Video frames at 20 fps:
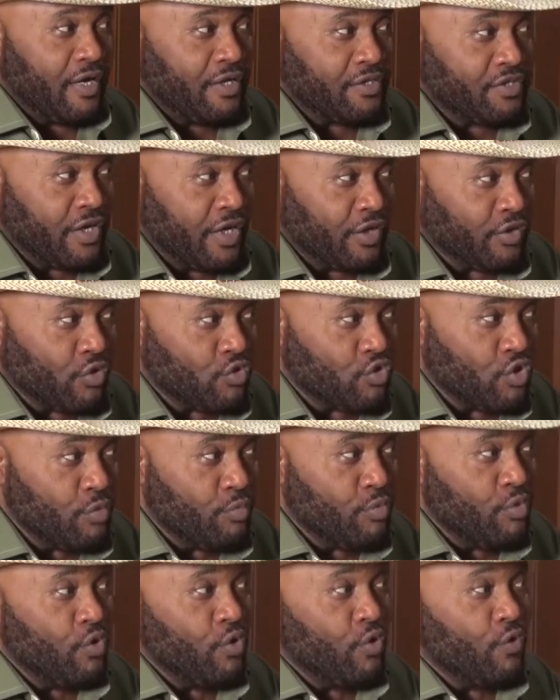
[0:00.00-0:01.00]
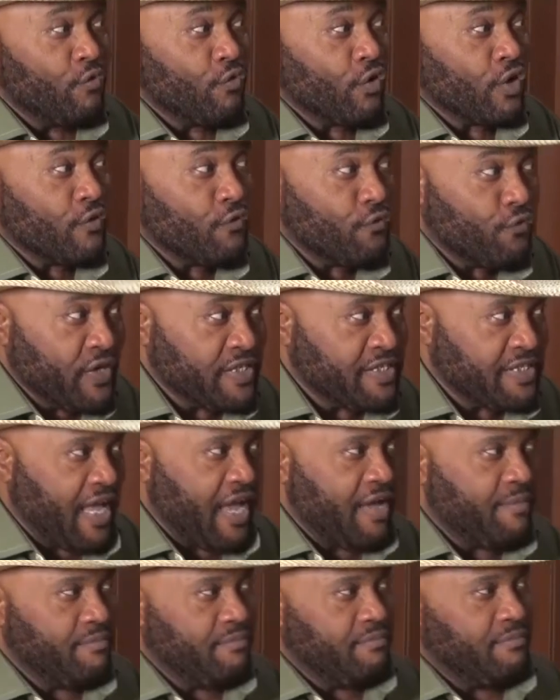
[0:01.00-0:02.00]
Senator Tinubu for the first
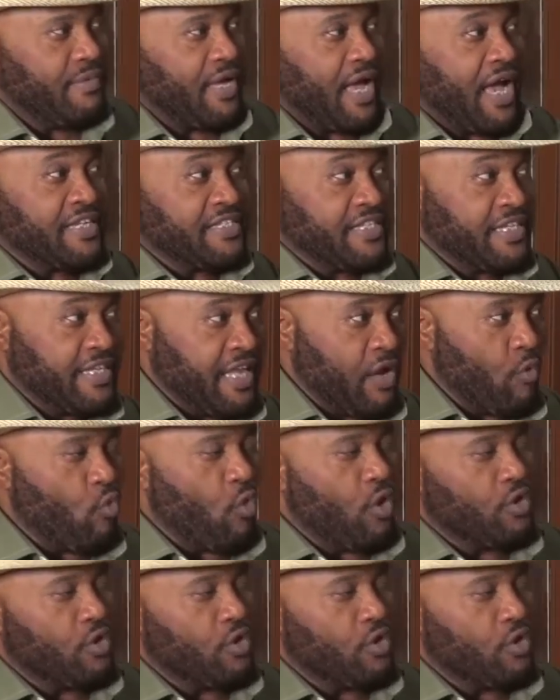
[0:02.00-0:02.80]
time, as he then